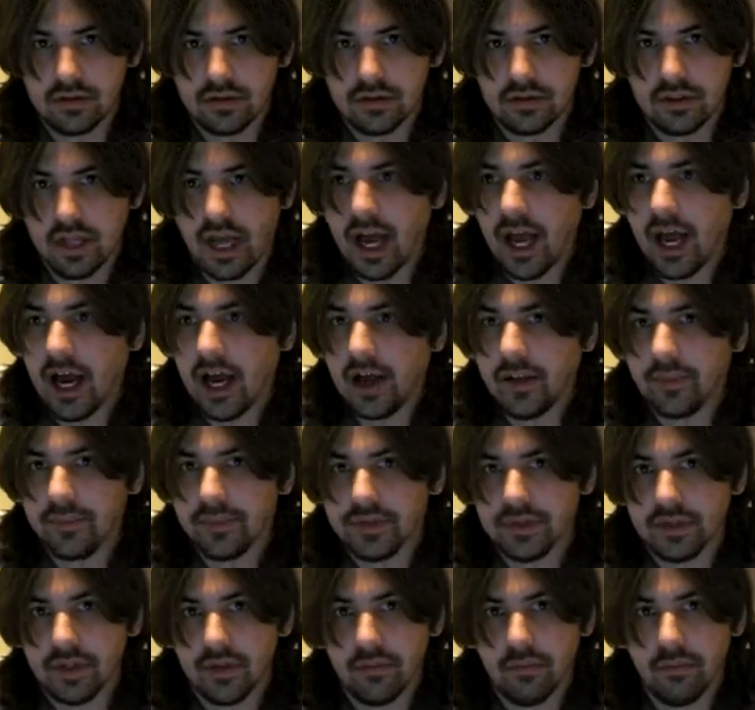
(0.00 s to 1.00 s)

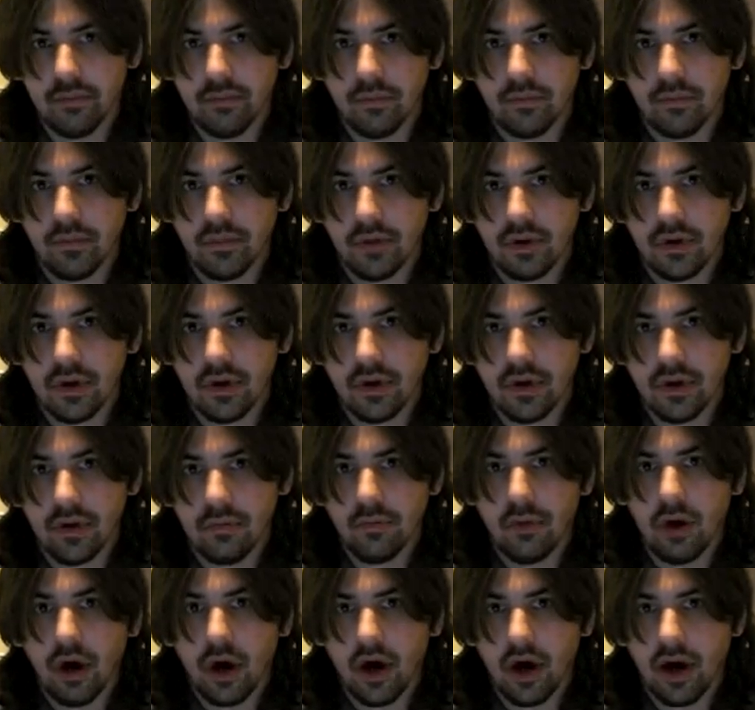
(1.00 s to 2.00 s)
taps and
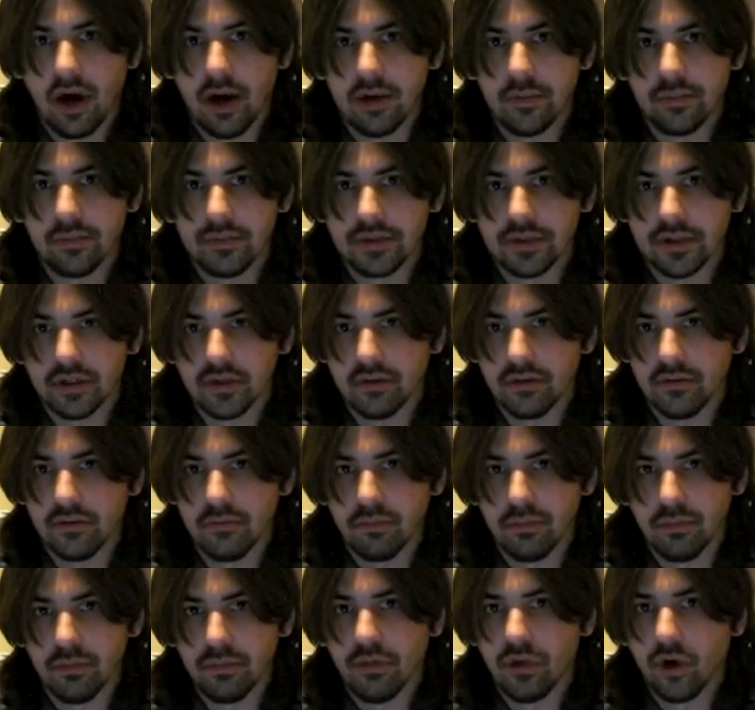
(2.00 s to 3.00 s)
pops and
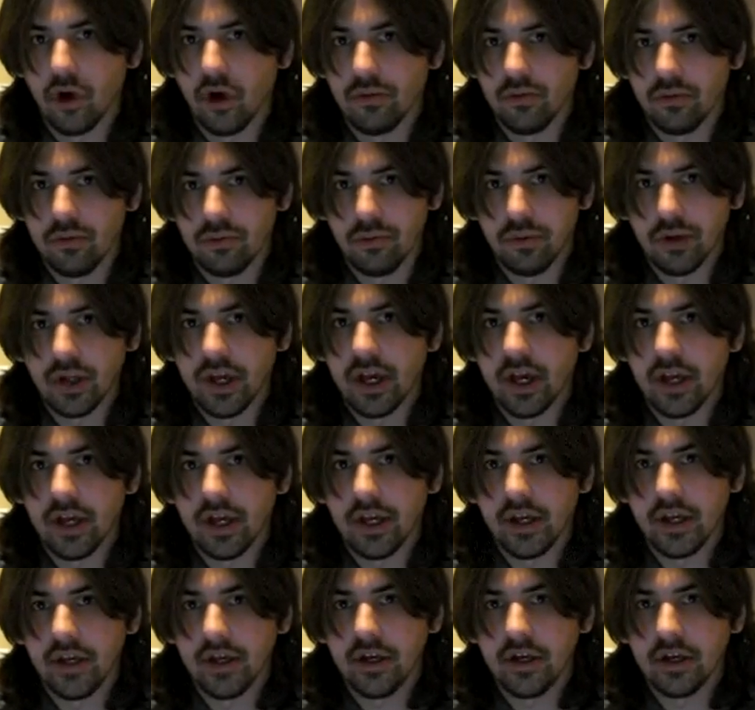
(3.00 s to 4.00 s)
normal
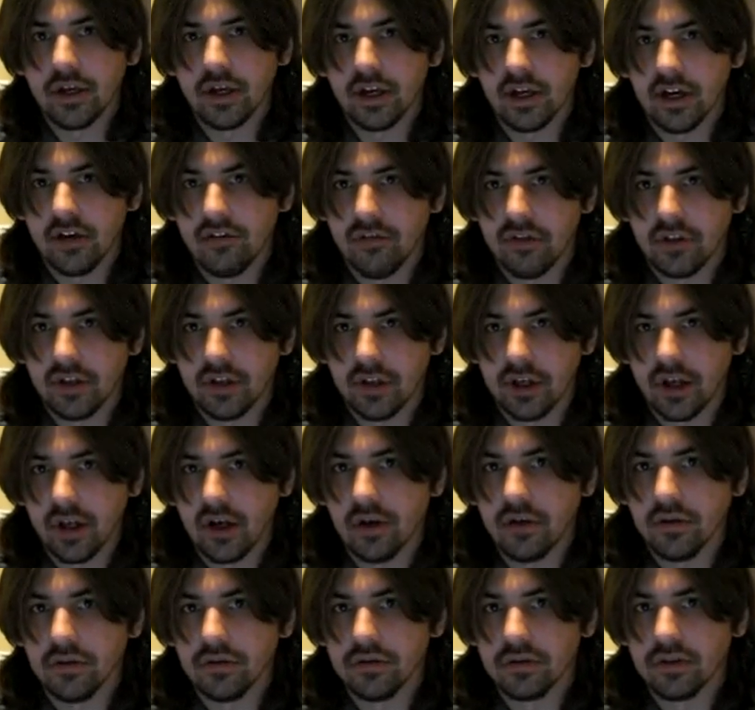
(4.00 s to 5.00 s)
playing and everything
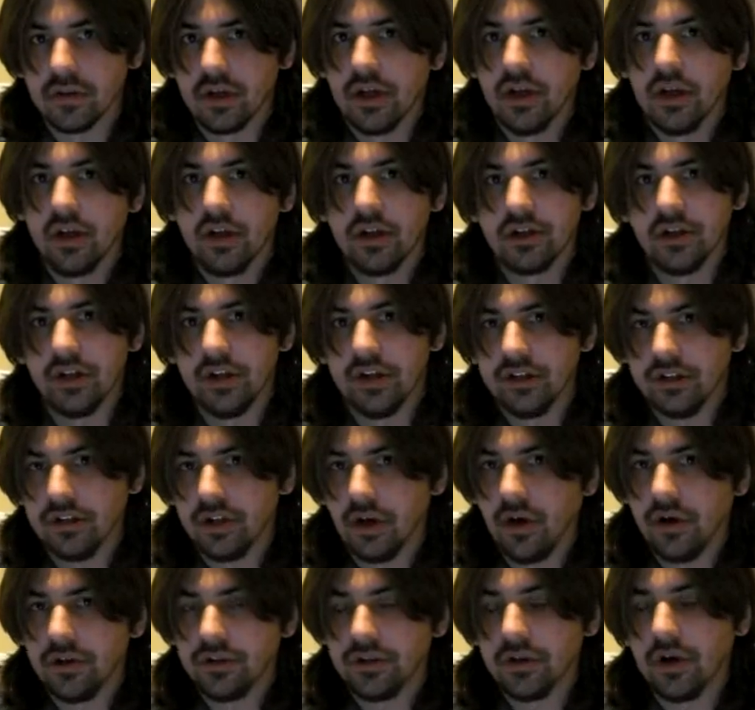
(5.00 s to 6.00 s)
else, these
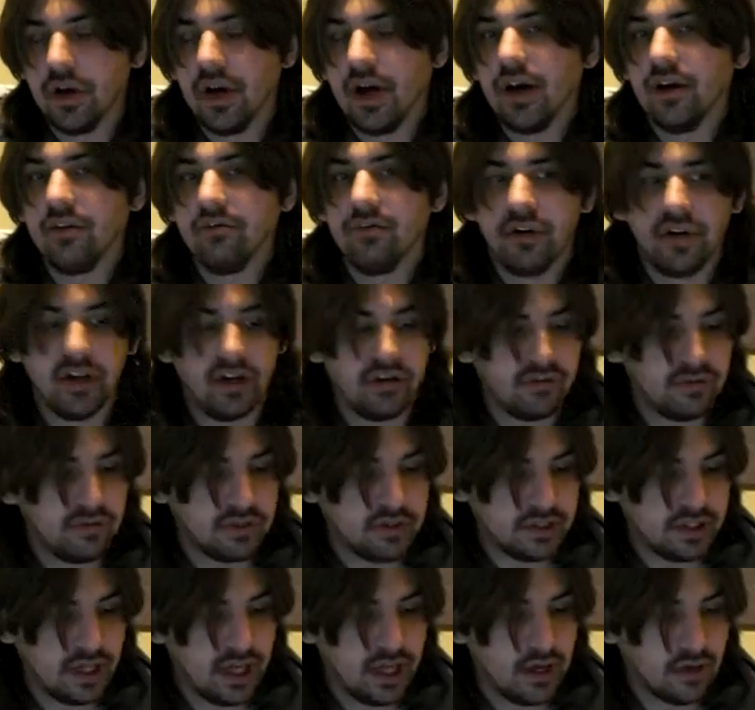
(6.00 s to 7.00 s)
also have a different
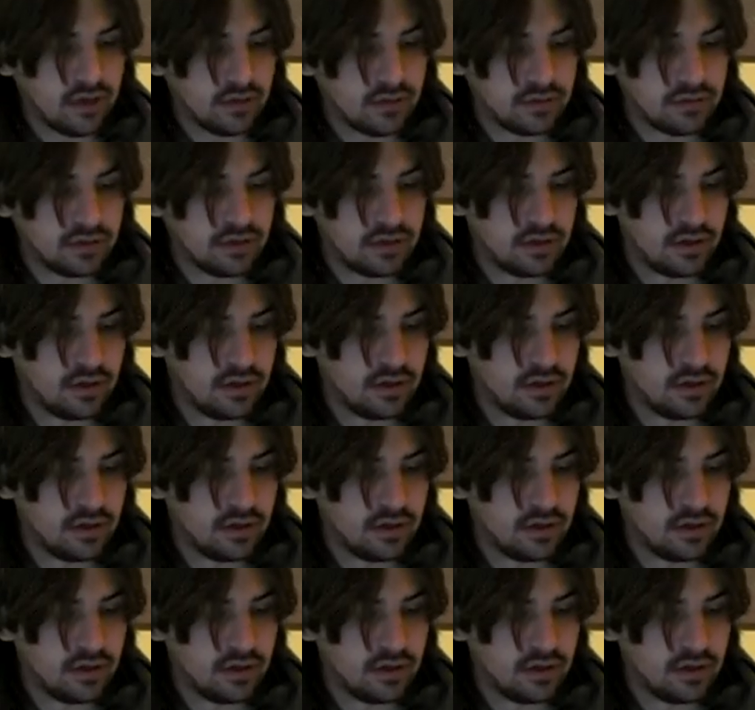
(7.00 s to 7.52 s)
sound,